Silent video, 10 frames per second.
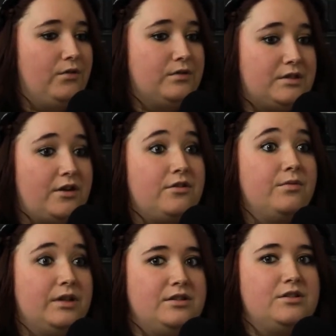start a
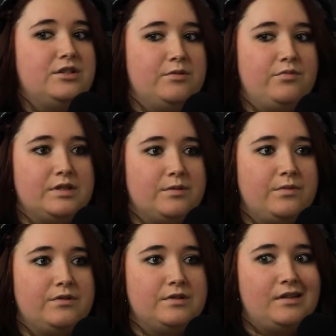relationship with
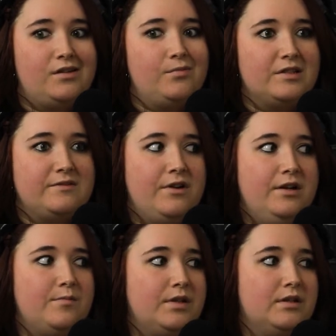someone who's like your best
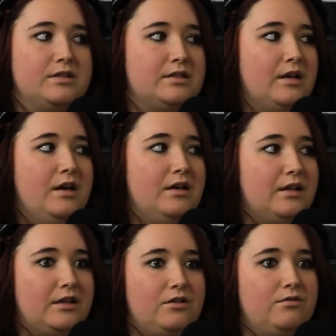friend, because
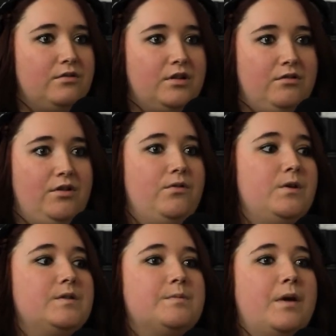then
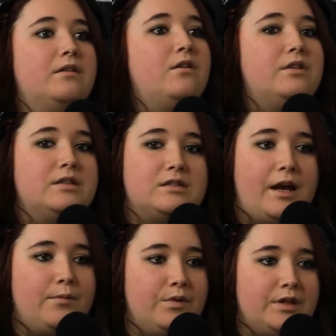you spend all this
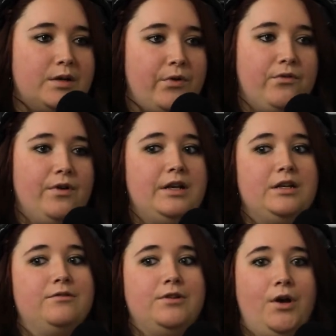time with them already,
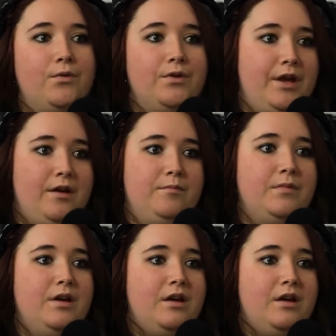you know them.